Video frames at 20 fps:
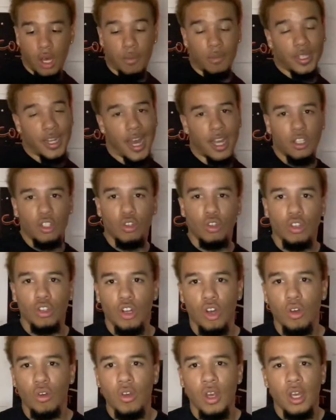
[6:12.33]
Tattoo, you
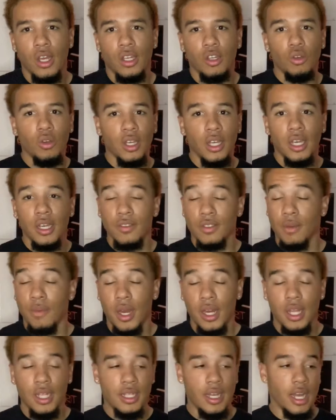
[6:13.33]
know, you can give
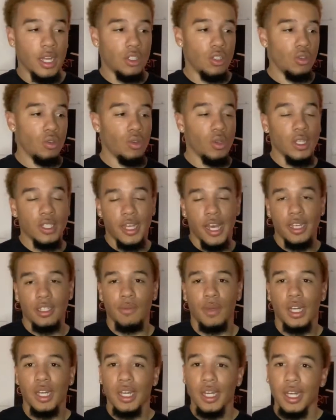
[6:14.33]
somebody a tattoo, you can take
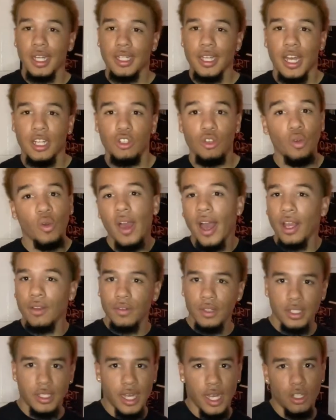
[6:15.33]
somebody to get a tattoo, you can ask for
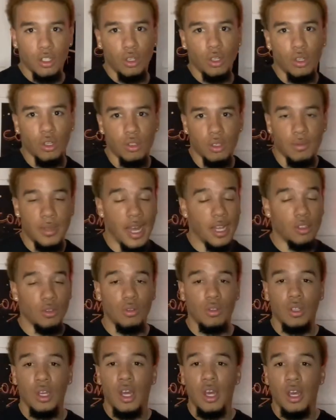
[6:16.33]
a tattoo. You know, some
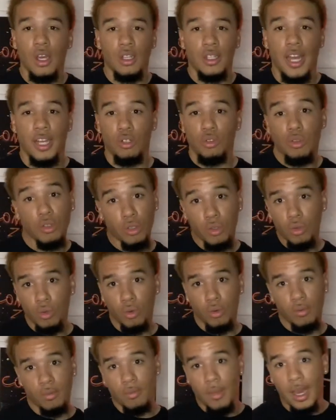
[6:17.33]
tattoos are cool.
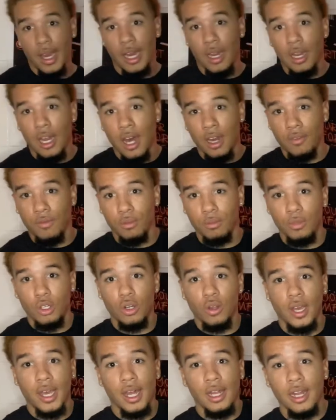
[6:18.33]
I got a lot of them. You know,
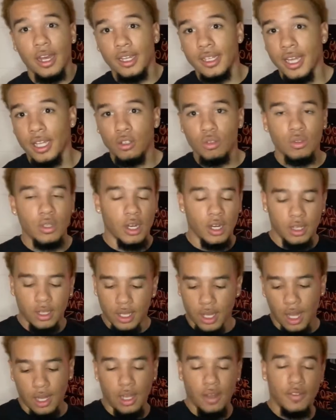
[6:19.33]
I got leg tattoos, everything.
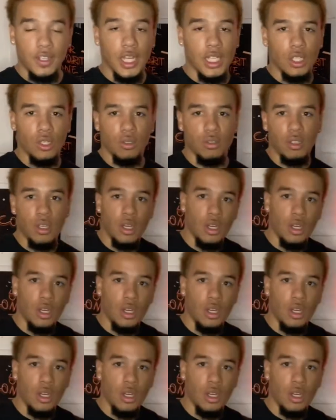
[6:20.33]
I love tattoos.